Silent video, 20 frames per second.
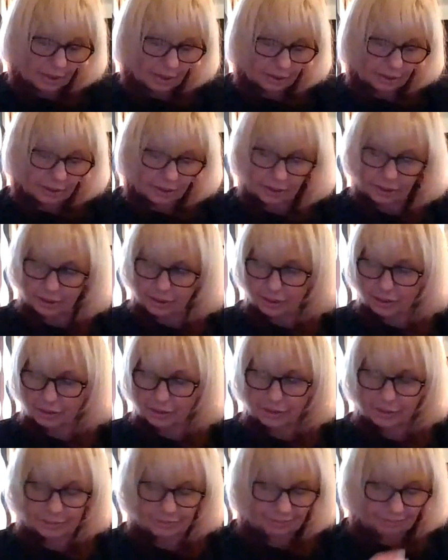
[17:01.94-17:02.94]
it. You didn't think,
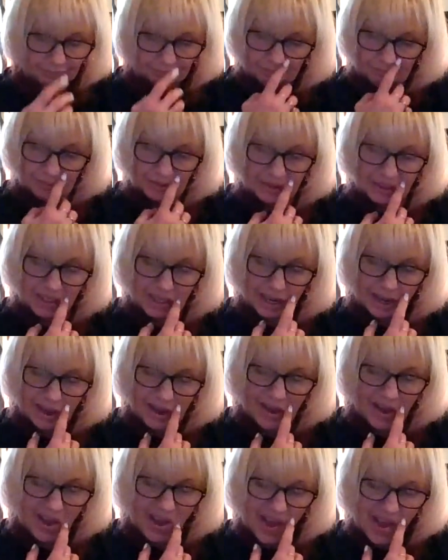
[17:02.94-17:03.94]

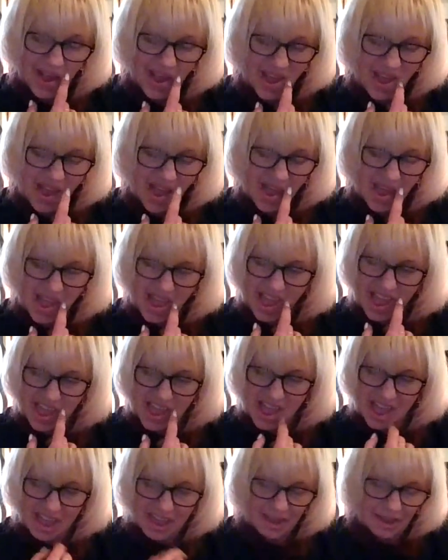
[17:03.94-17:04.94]
yeah.
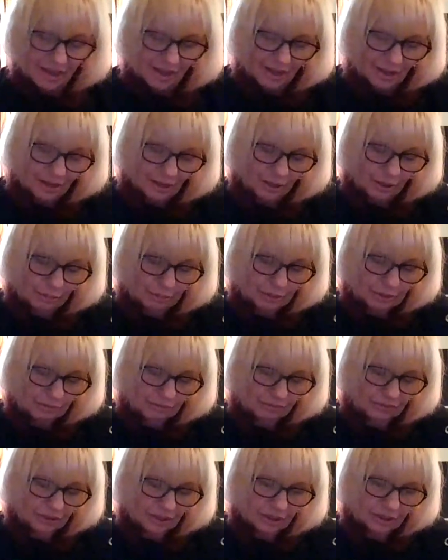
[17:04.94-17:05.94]
Hopes and
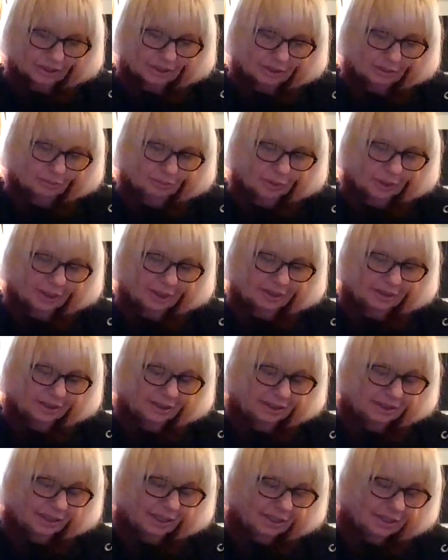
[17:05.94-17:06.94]
fears is being
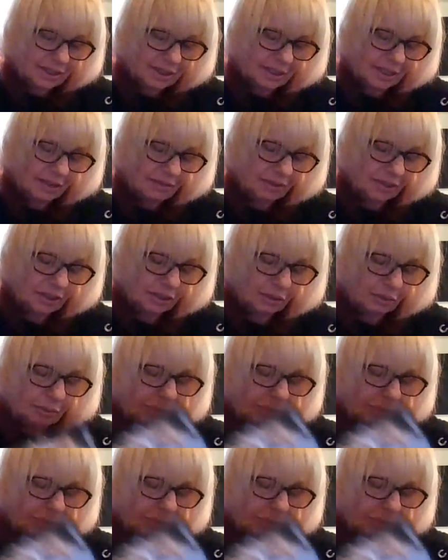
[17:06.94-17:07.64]
stuck saving your